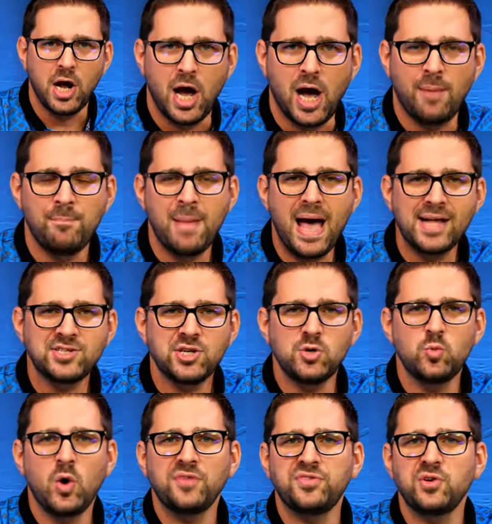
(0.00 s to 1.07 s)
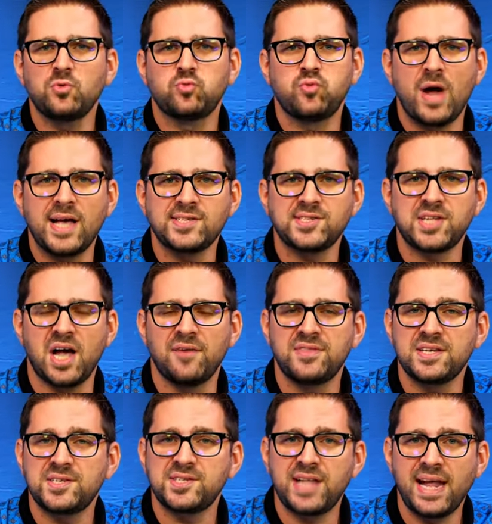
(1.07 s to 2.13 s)
imagine what the rest of the
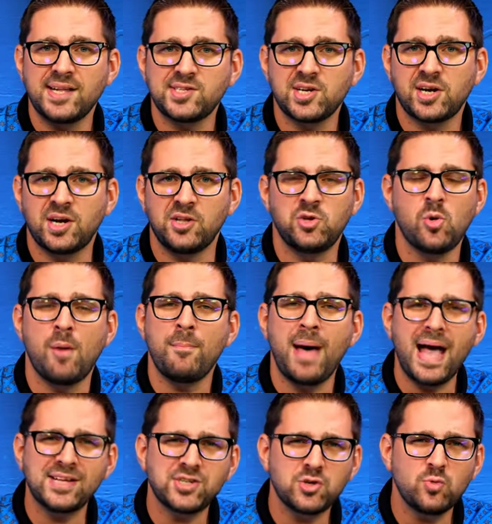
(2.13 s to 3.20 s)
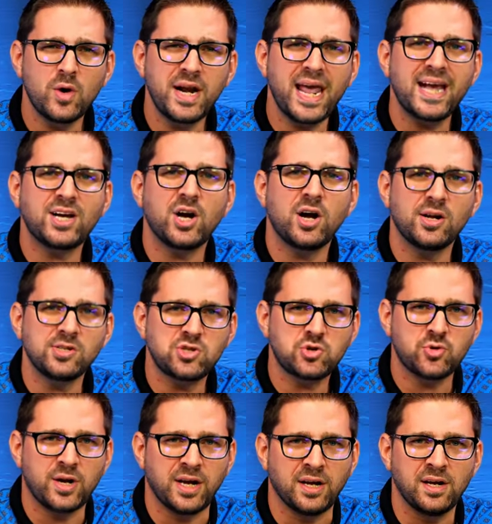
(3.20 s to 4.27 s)
states are going to do. Imagine what a
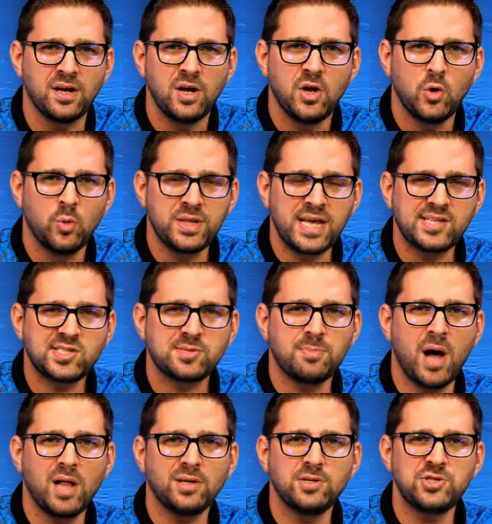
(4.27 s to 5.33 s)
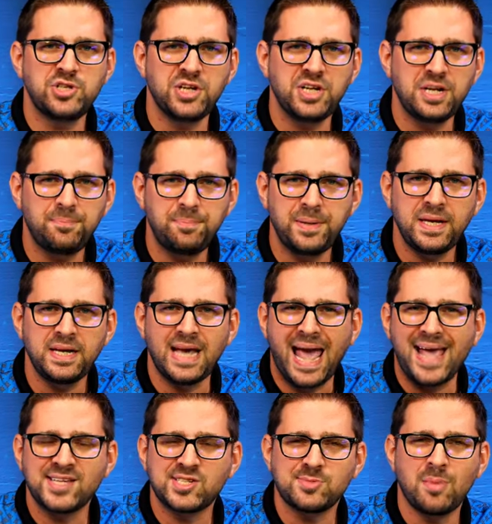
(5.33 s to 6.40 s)
country with a smaller G D P, a
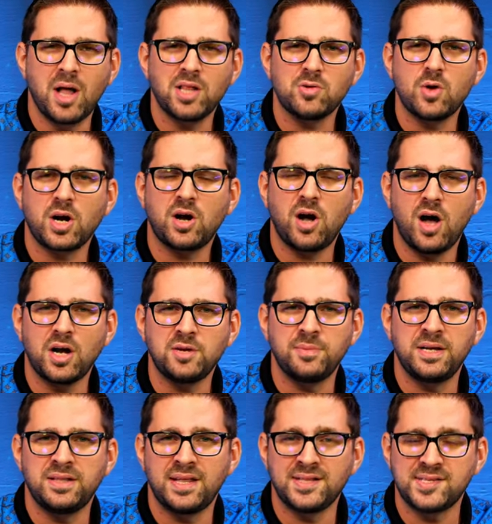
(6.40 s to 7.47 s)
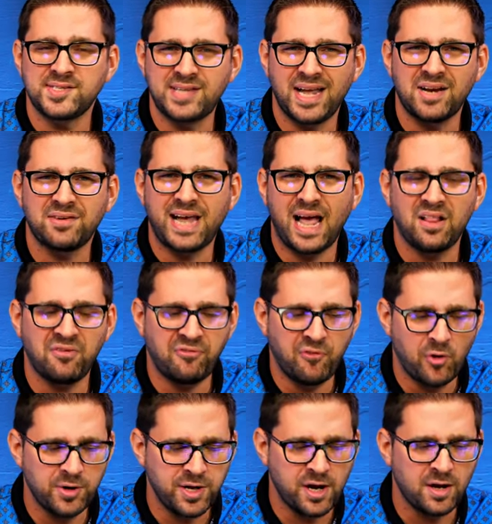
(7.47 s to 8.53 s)
smaller economy than the state of
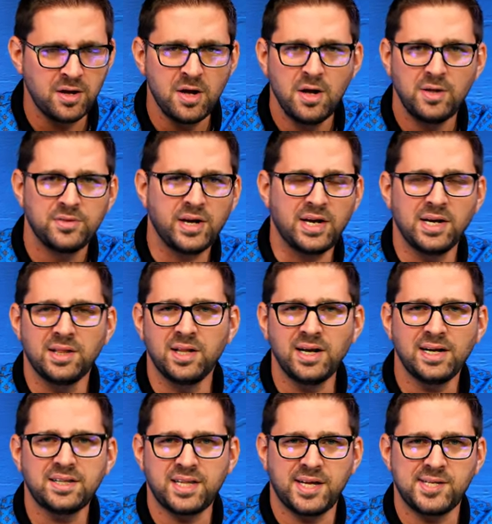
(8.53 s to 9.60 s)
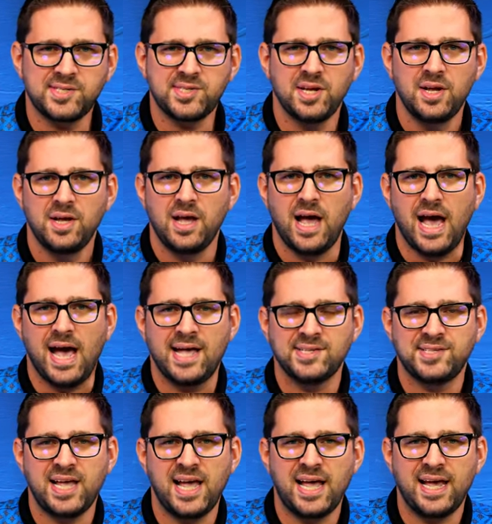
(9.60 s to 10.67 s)
California, they're going to look at this as
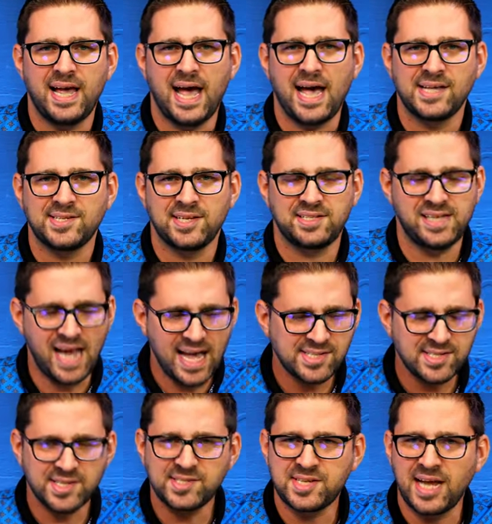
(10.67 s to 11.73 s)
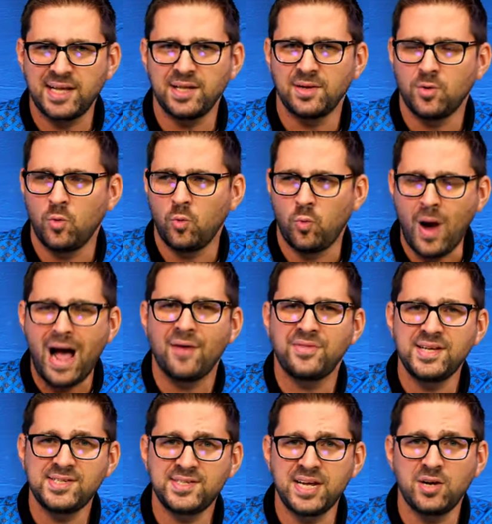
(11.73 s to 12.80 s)
a as a test and say, wow,
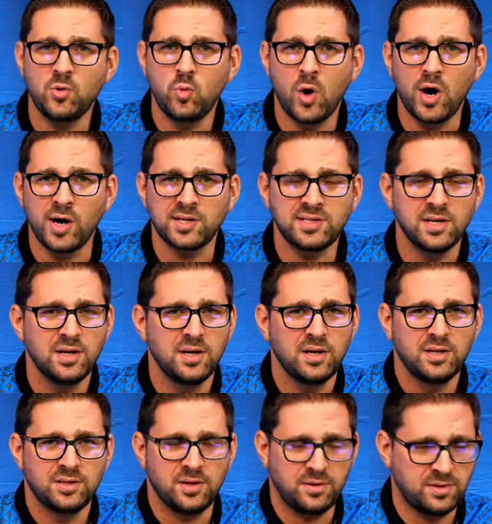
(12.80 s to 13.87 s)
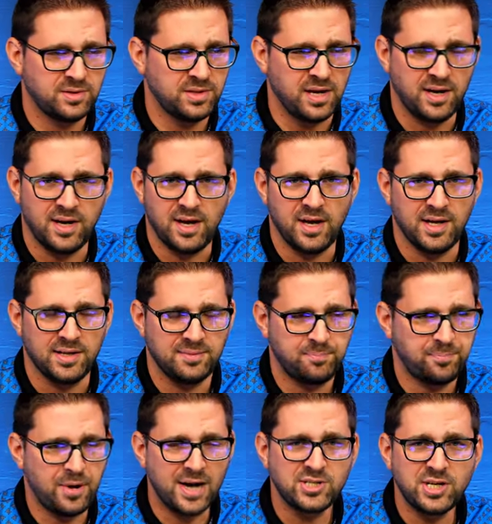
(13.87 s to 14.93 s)
this thing worked. The, the uh,
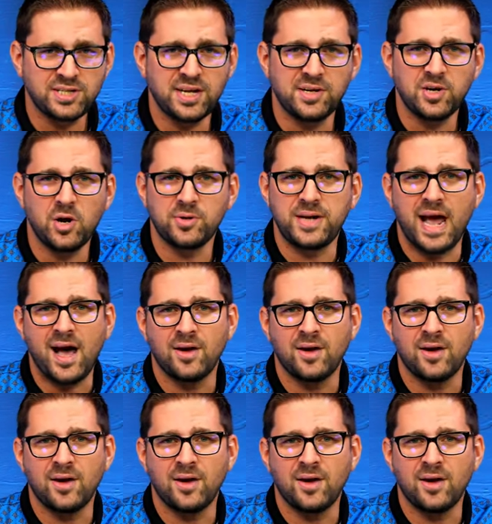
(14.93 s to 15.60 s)
project didn't go down,